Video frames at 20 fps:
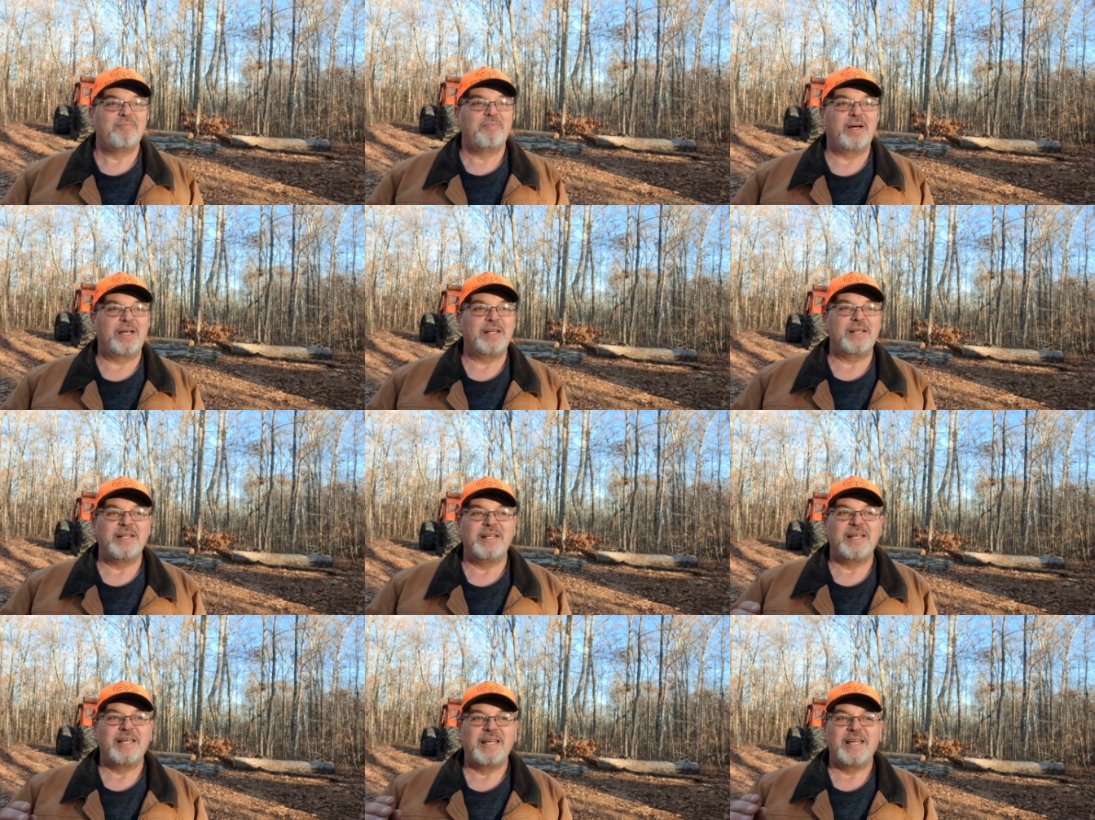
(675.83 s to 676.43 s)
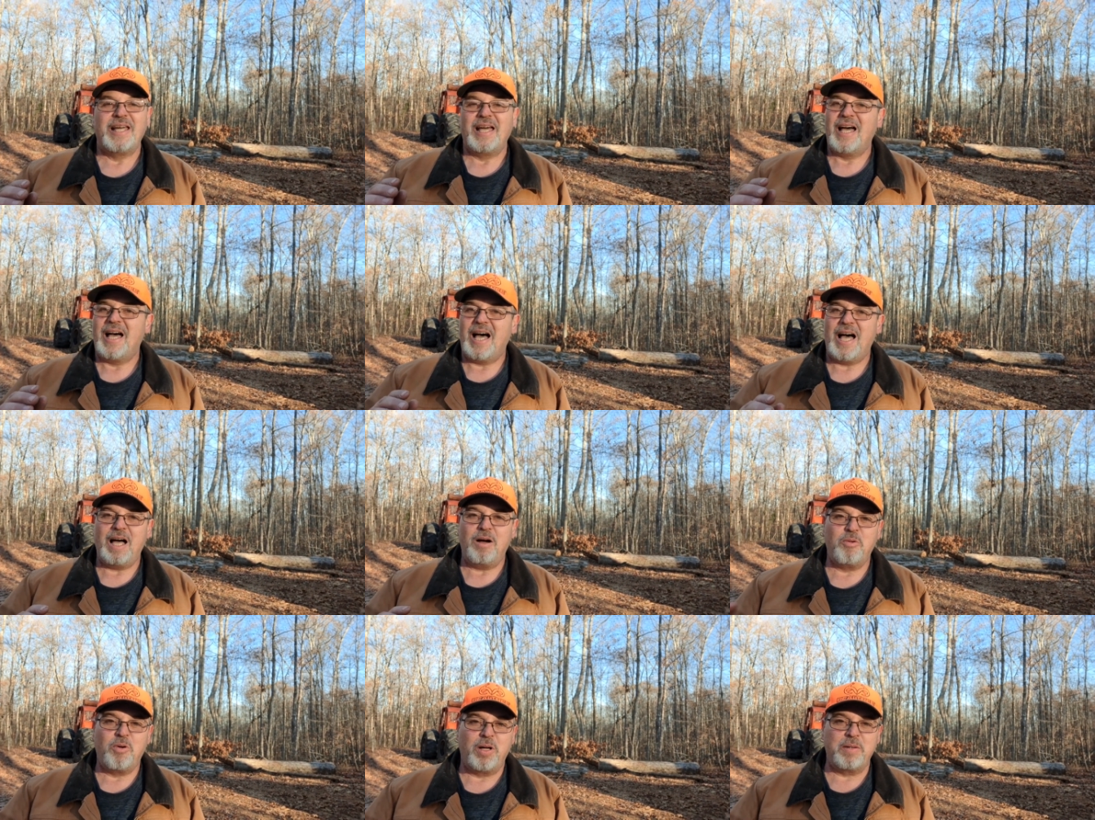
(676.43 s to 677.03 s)
But
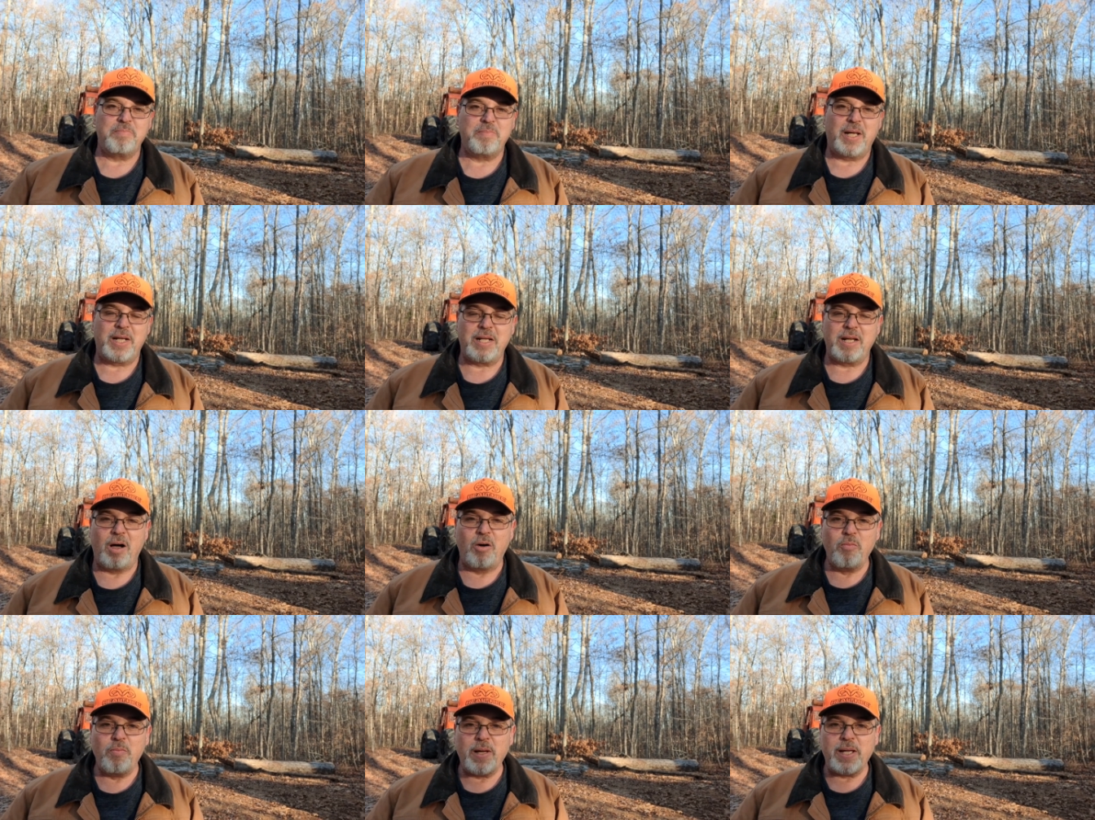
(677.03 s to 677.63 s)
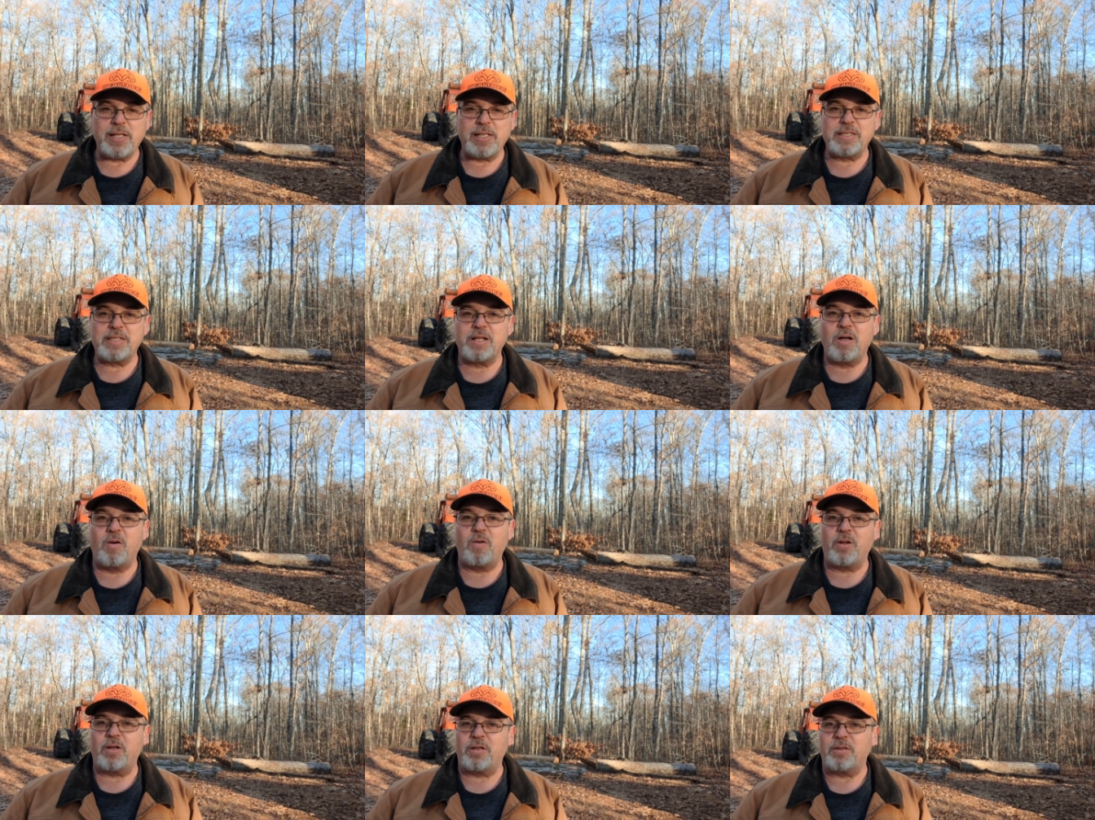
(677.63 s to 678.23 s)
I wasn't by no means
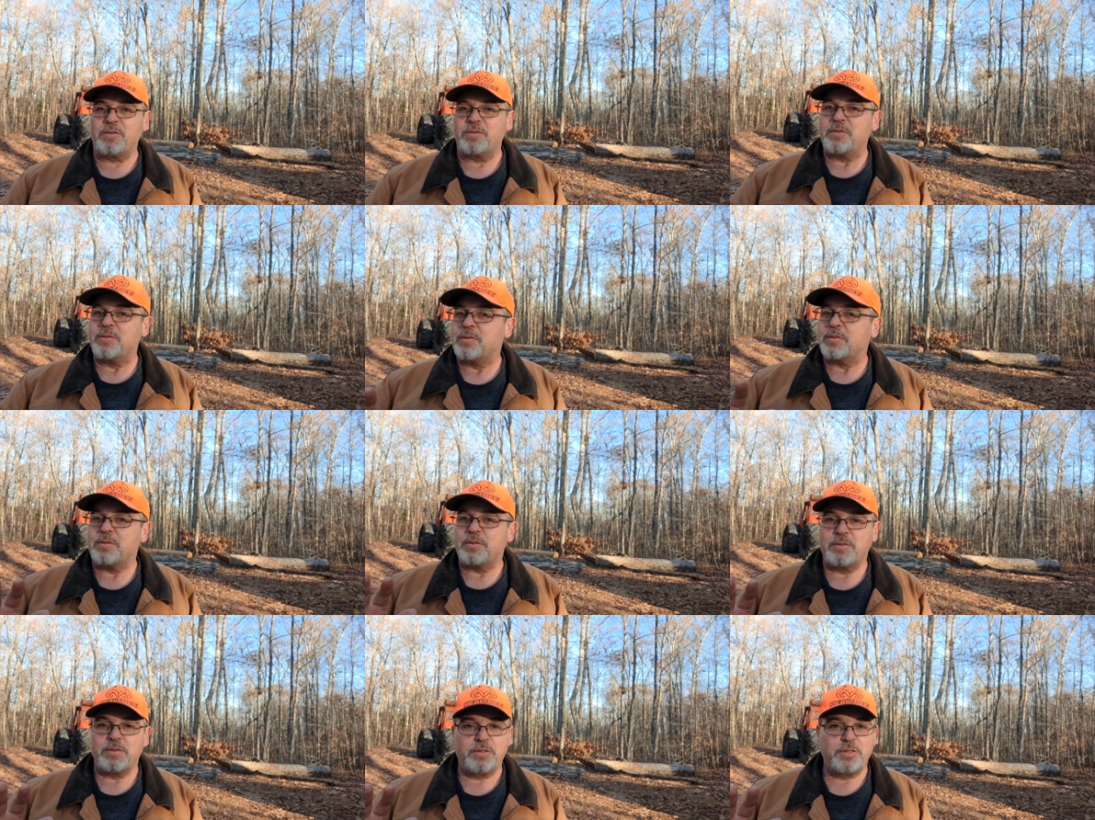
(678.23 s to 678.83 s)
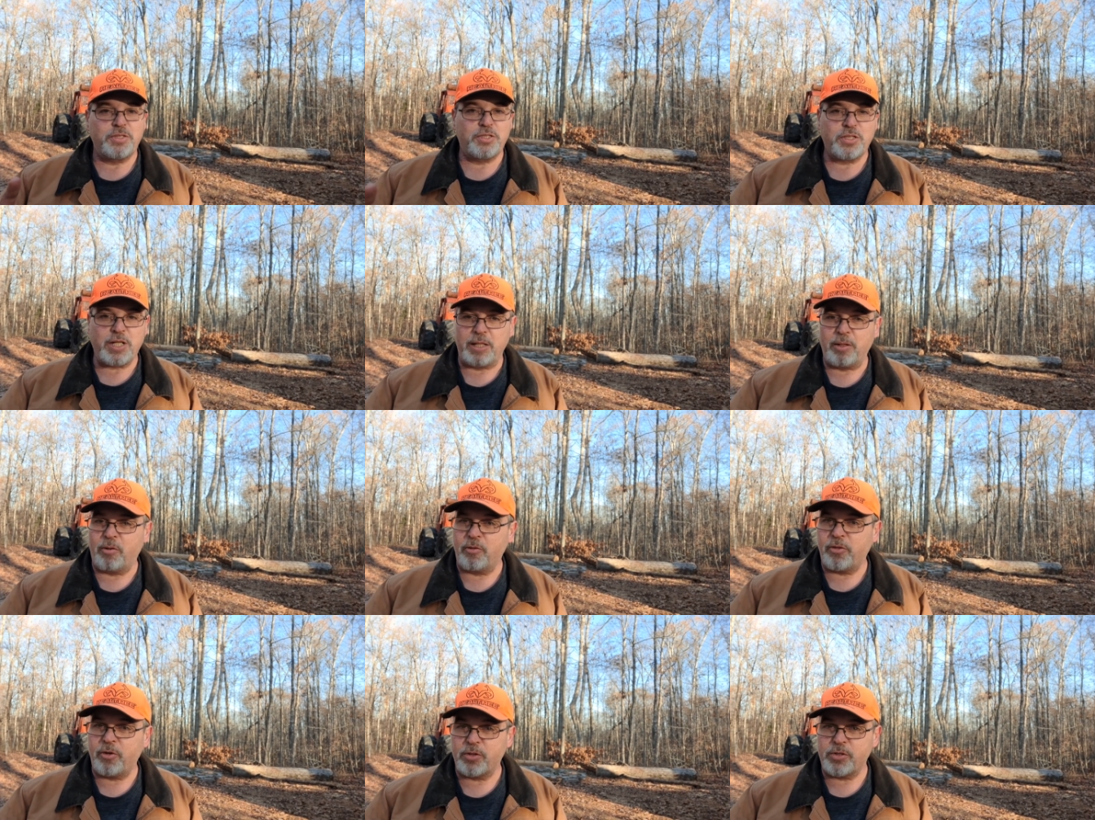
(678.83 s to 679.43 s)
gonna
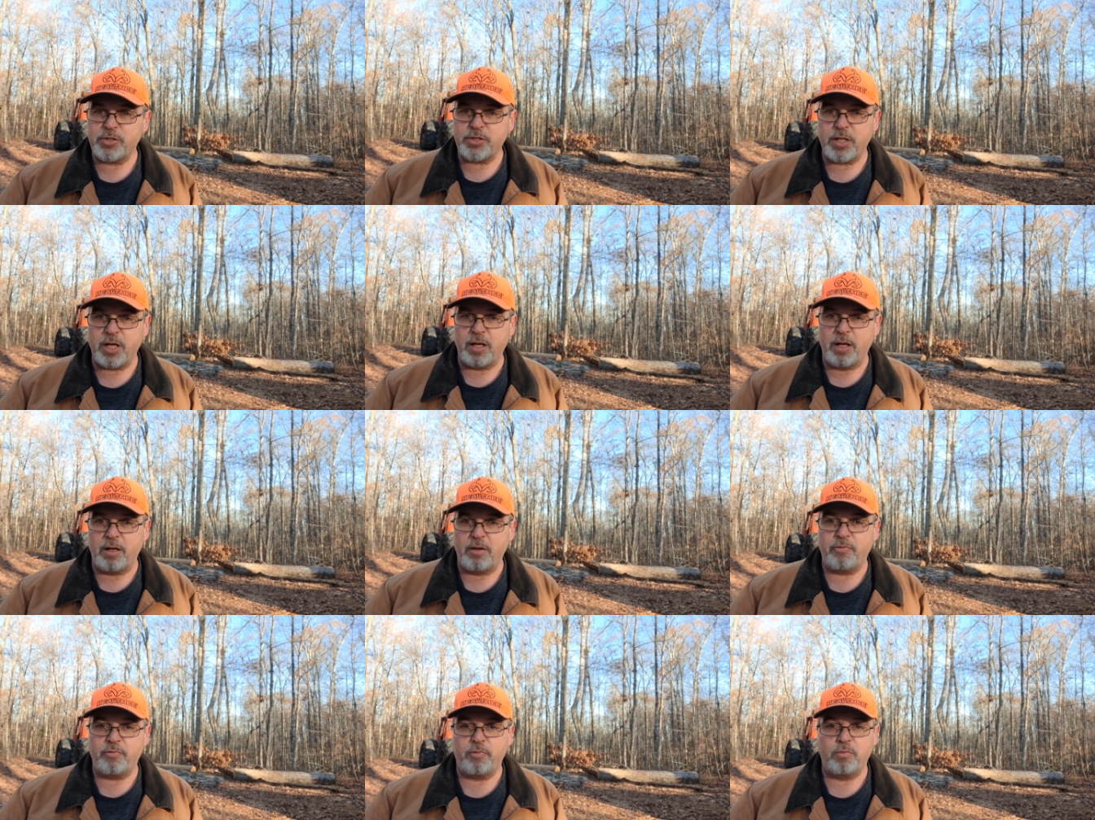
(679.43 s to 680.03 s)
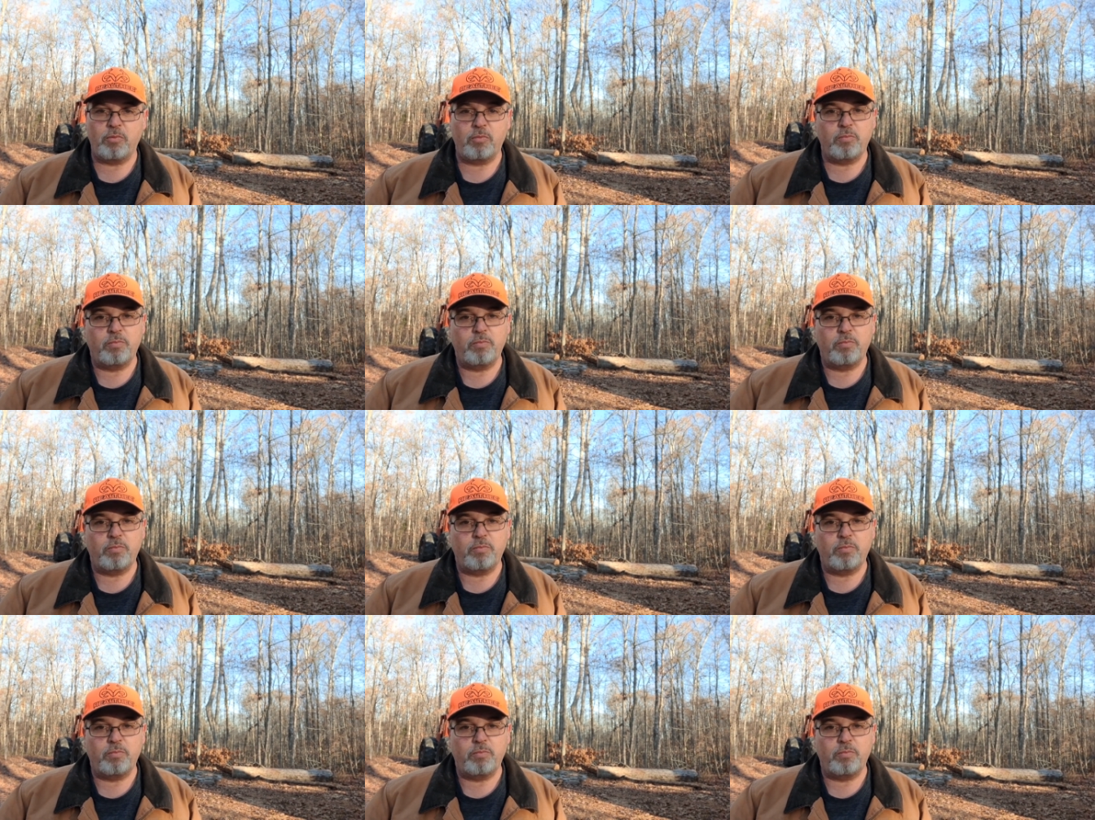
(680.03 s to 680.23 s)
steal their stuff.